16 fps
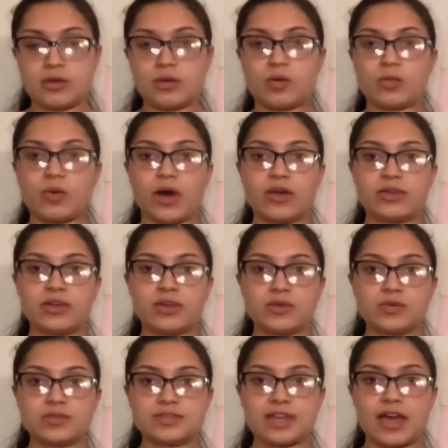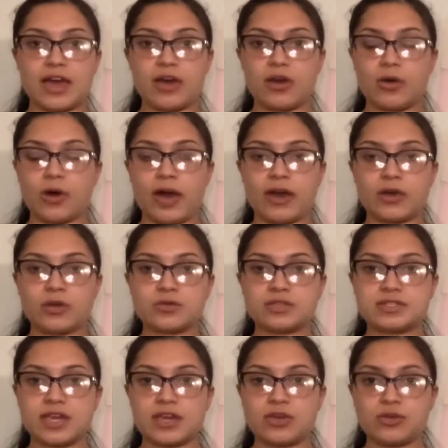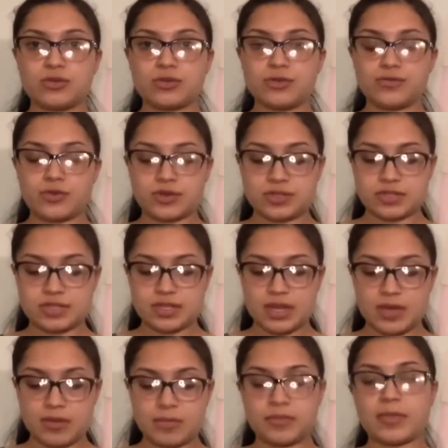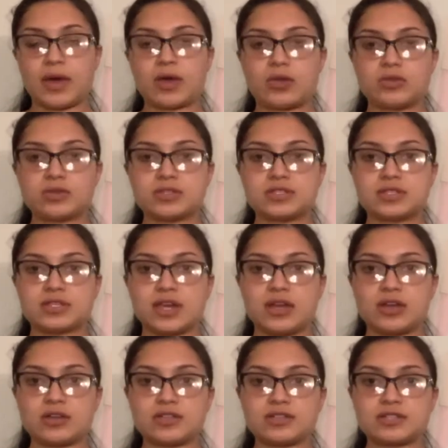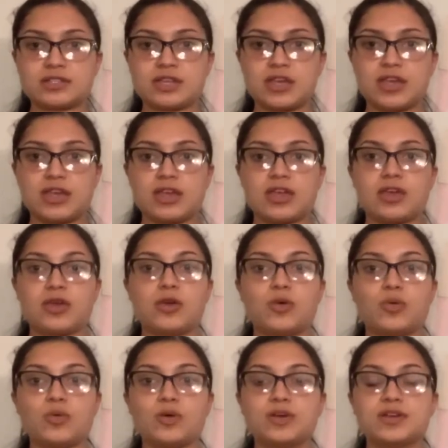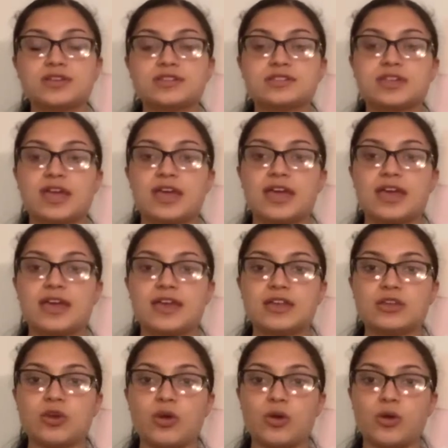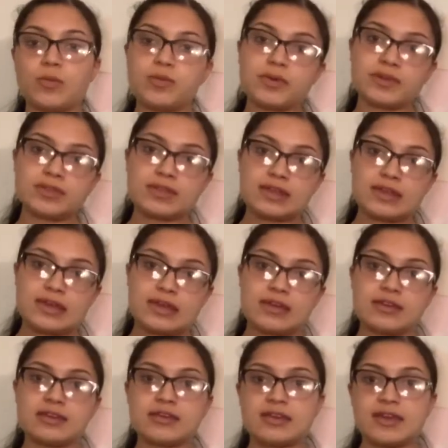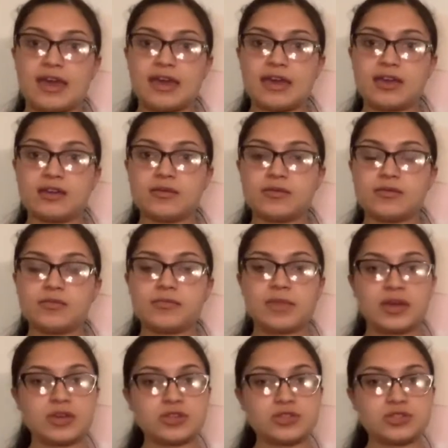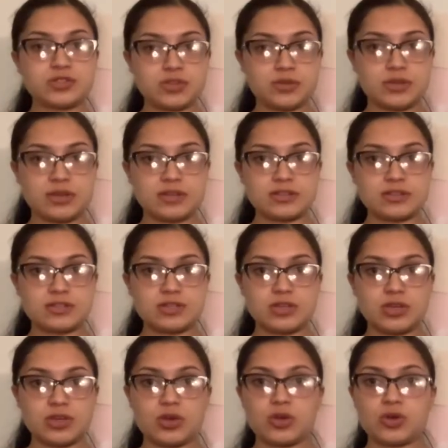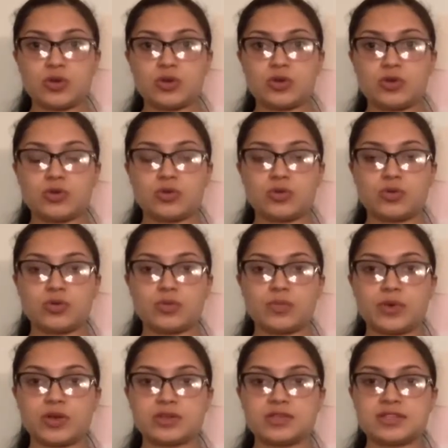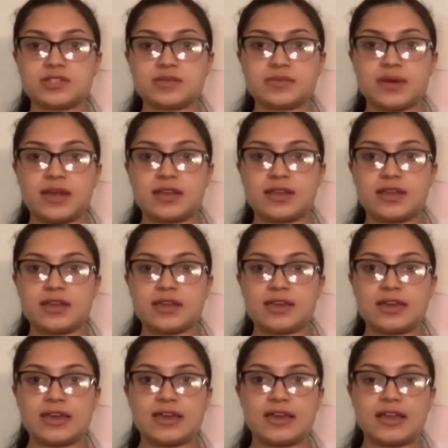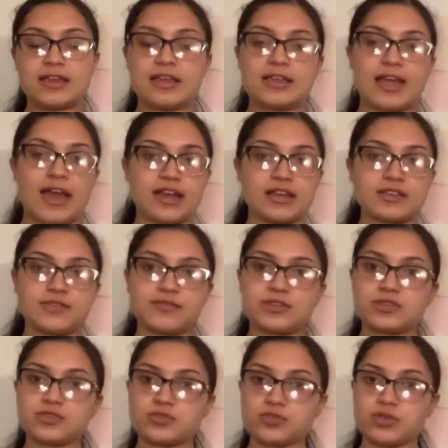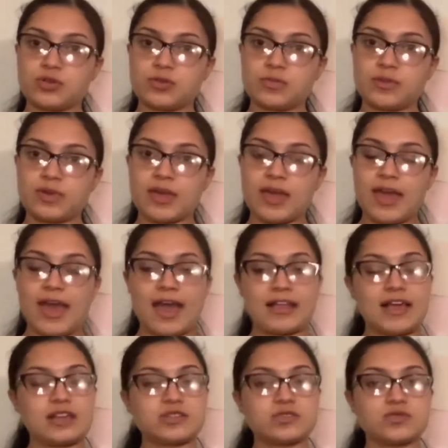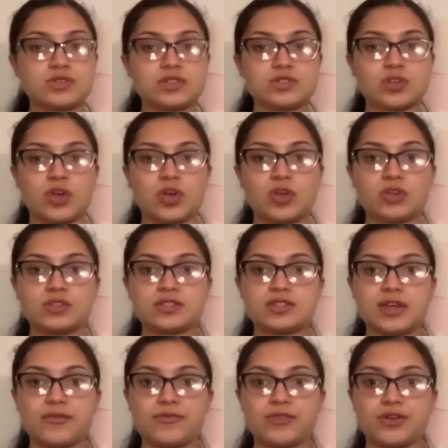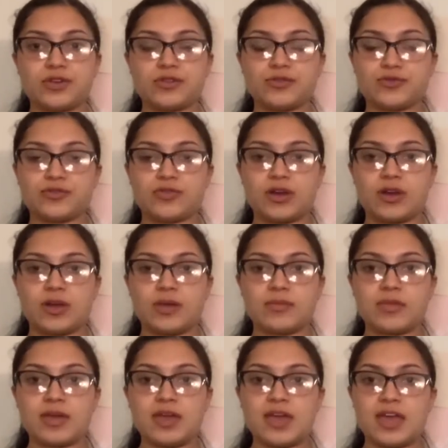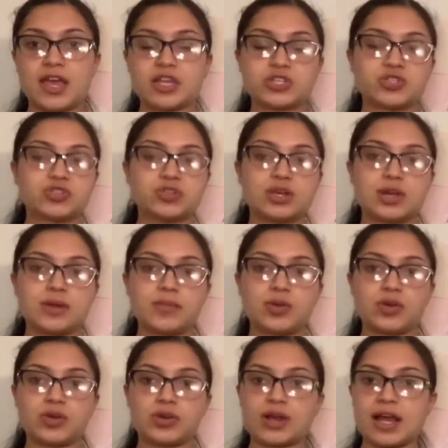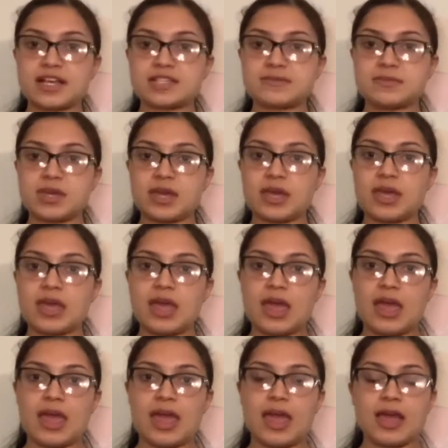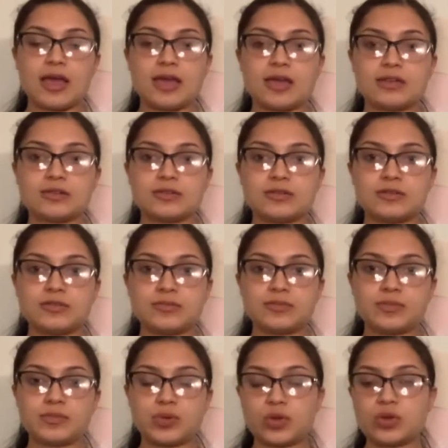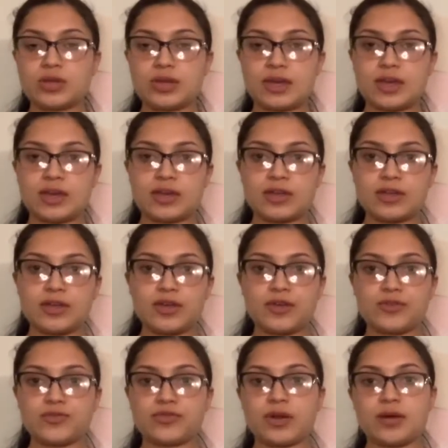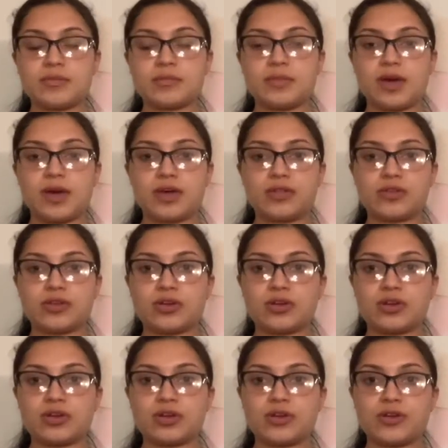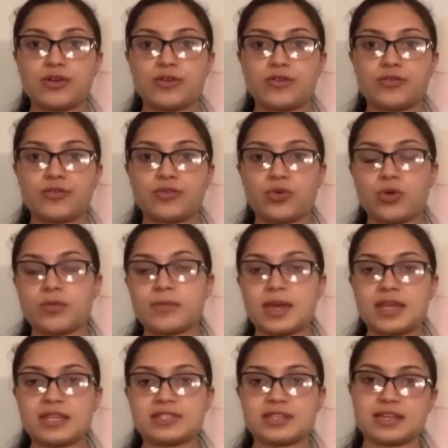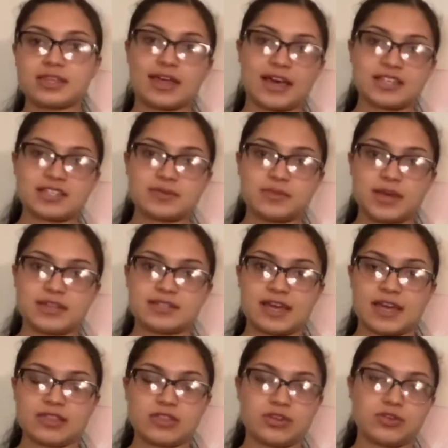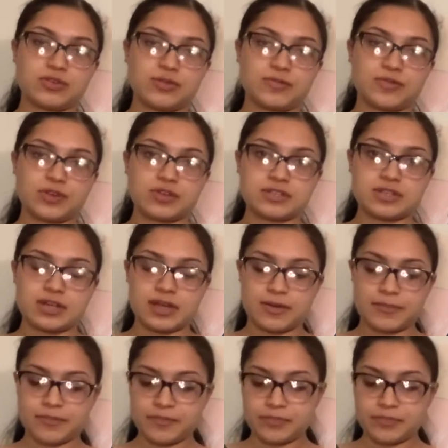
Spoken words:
while he was at Ohio State University, Michael Scarce was an openly gay male student who participated in an activist group and as a result suffered from extreme harassment and bullying from other floor mates and classmates at the university.